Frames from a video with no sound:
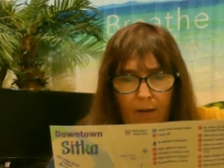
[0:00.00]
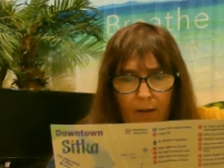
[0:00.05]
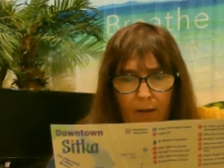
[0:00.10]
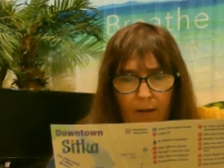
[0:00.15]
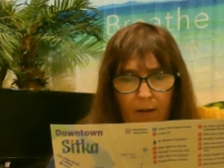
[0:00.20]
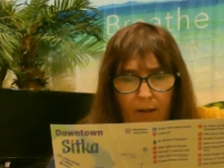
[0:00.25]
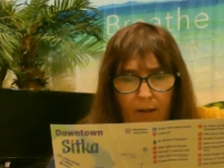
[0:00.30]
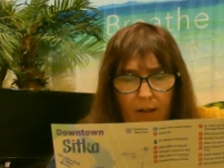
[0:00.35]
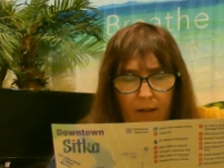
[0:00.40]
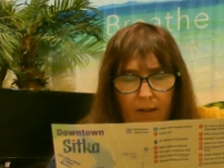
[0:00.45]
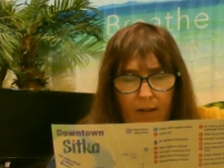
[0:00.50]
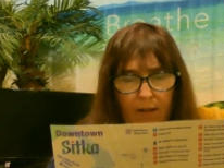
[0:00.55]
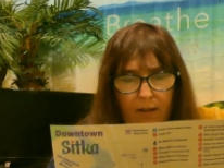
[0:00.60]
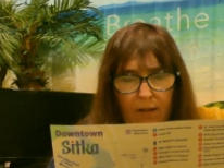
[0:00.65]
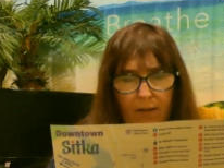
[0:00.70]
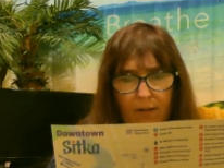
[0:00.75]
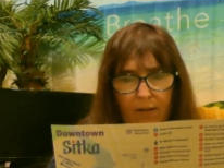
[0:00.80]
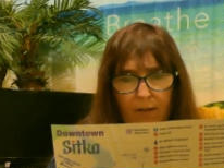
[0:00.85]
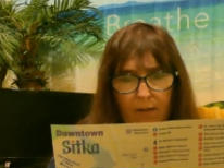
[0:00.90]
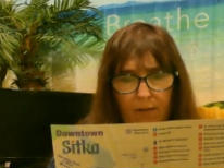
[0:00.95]
like I said,
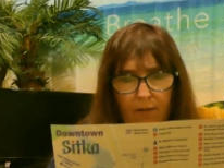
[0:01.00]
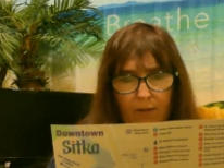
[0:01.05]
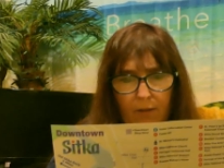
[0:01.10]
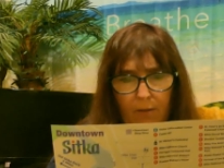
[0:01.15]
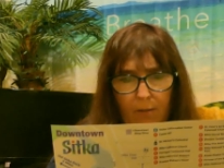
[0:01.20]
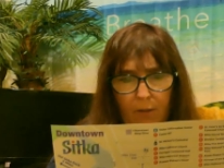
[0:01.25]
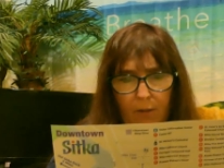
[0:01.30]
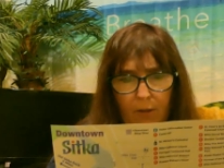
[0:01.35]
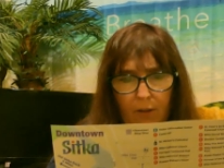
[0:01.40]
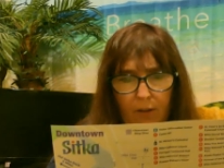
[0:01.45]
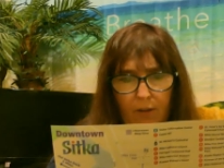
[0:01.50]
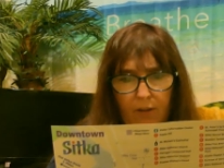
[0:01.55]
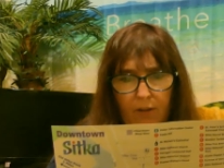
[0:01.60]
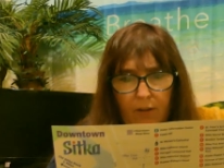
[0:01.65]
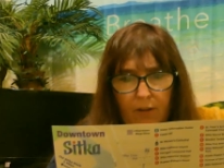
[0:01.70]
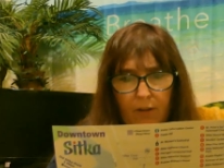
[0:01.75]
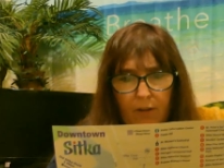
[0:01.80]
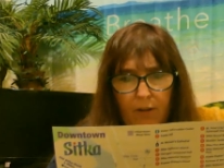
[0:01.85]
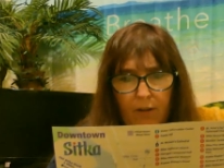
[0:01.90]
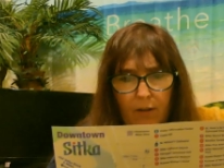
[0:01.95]
it's not very much.
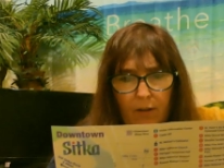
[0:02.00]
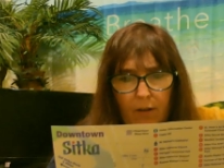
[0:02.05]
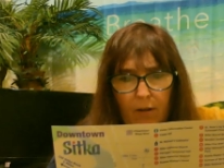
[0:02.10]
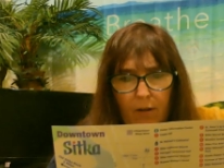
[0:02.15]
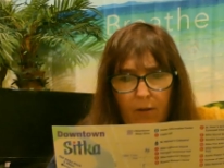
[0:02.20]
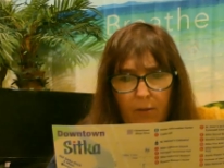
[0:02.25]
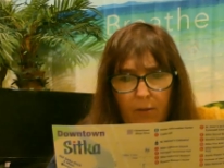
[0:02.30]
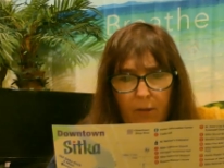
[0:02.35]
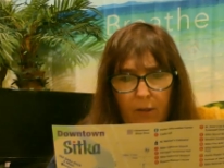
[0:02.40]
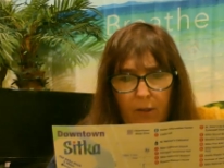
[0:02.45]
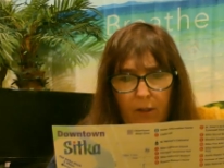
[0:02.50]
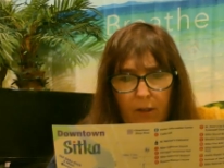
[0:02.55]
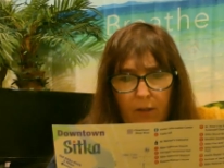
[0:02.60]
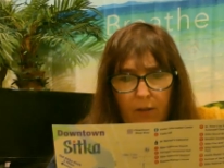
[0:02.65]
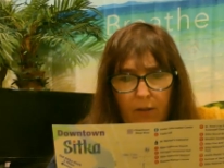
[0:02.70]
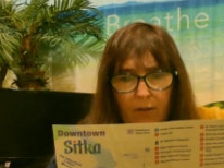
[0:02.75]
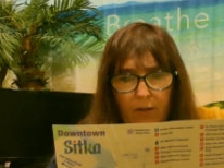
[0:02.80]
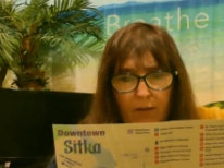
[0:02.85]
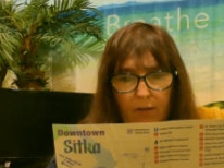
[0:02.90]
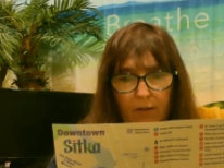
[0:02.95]
All the money
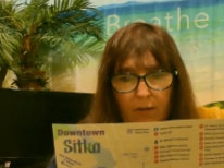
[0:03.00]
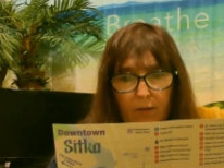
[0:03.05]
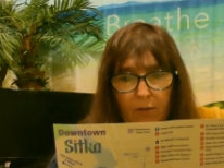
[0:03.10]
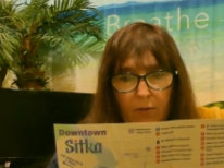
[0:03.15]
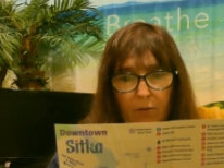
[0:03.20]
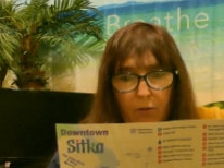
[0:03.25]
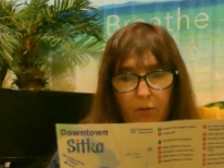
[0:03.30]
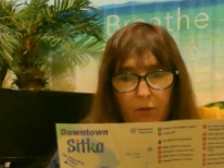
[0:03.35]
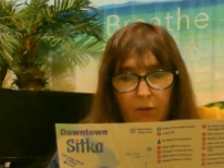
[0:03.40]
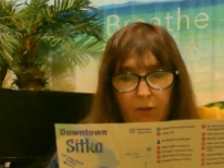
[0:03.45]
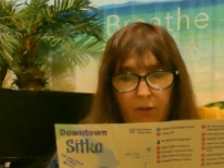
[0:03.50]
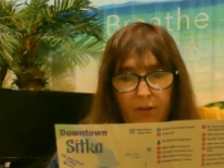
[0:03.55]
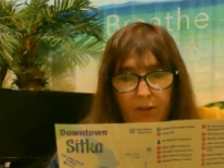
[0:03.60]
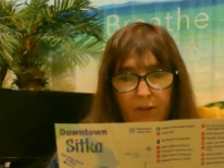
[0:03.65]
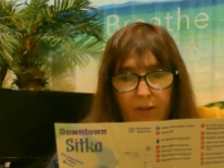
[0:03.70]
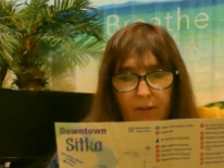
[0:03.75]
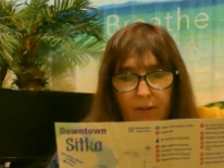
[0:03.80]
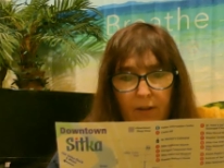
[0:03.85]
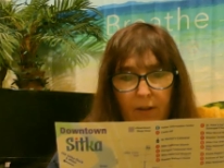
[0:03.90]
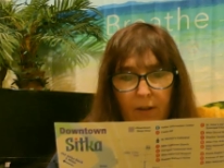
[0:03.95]
goes towards
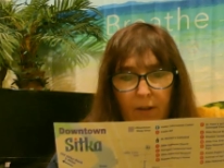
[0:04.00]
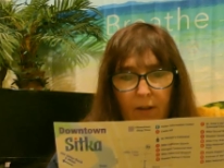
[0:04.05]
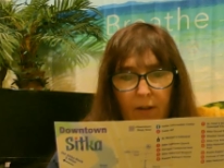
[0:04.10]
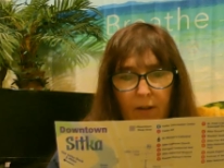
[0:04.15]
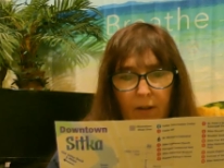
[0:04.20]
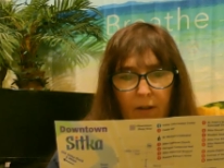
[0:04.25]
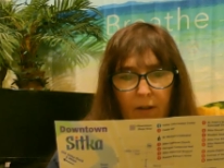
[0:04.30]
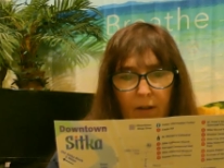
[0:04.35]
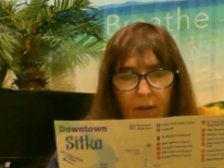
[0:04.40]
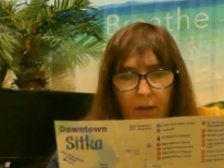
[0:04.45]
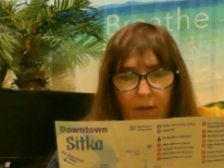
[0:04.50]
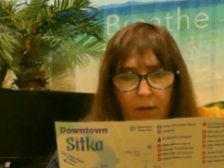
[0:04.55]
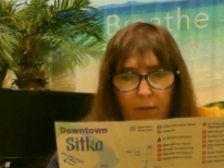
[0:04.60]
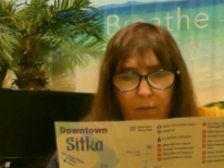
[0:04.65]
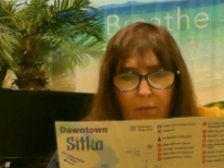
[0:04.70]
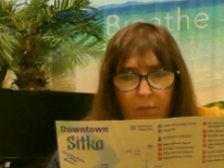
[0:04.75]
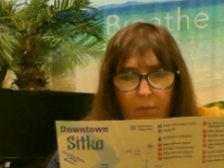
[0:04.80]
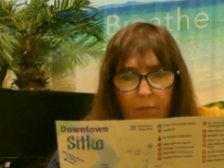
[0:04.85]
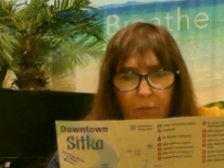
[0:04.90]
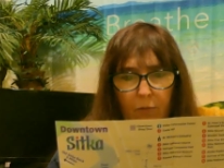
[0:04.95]
um,
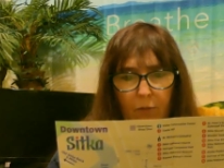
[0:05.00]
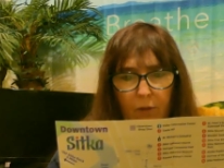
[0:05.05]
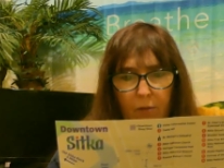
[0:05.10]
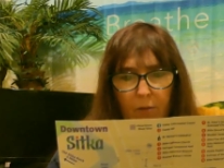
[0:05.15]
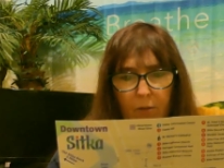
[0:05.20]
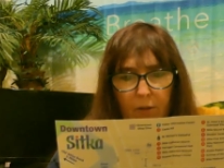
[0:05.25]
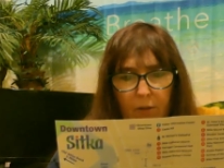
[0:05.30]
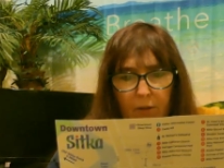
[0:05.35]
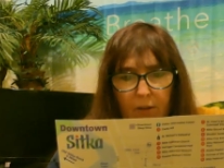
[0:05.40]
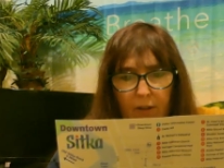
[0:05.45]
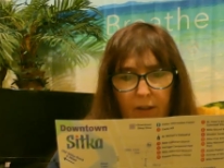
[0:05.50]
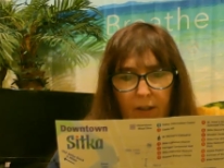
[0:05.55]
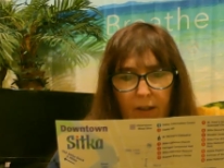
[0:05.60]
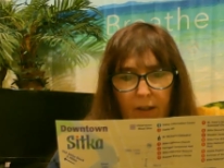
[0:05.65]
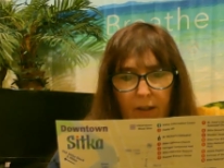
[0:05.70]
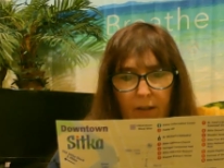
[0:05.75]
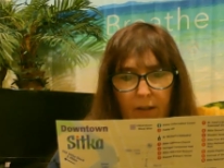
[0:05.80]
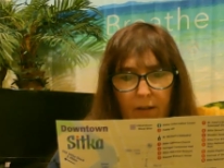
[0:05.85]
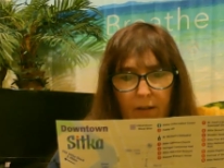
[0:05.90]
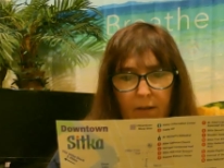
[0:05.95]

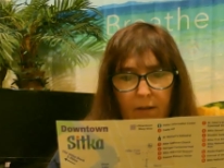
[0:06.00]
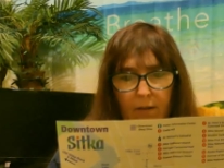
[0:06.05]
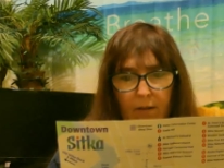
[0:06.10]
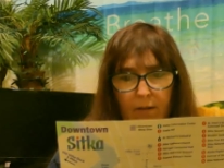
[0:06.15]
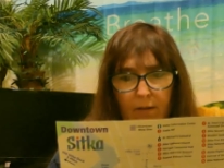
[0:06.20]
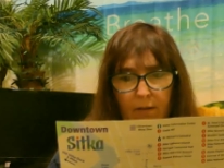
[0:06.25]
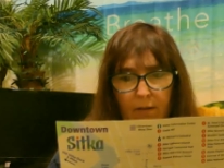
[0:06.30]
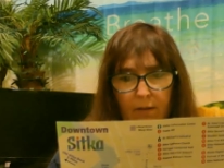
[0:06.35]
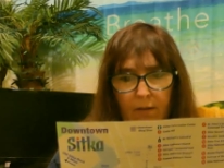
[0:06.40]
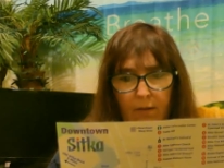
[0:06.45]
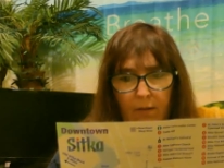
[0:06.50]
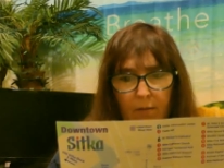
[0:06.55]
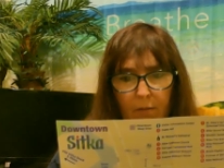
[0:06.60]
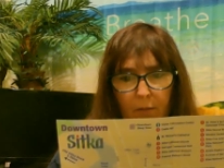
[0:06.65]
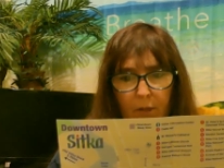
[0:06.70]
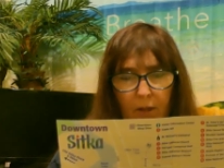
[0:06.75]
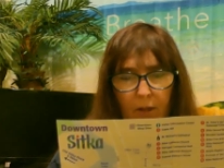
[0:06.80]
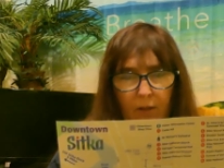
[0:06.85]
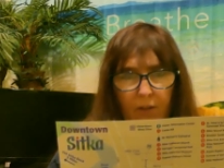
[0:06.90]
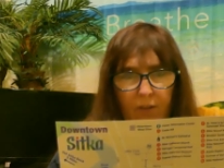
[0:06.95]
rehabilitating
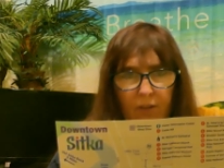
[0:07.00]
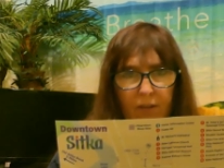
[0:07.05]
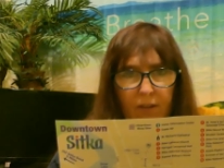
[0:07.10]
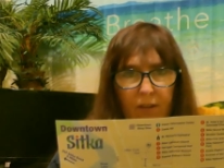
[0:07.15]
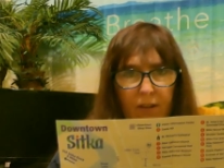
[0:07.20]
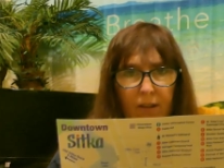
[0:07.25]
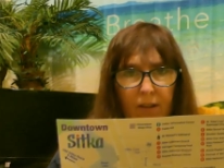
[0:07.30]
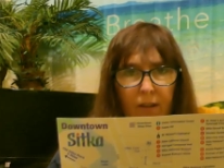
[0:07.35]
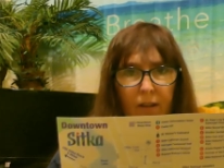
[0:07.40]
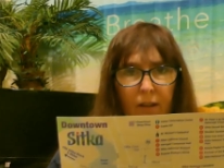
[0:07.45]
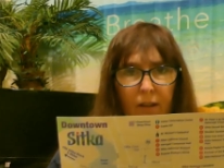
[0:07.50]
bears and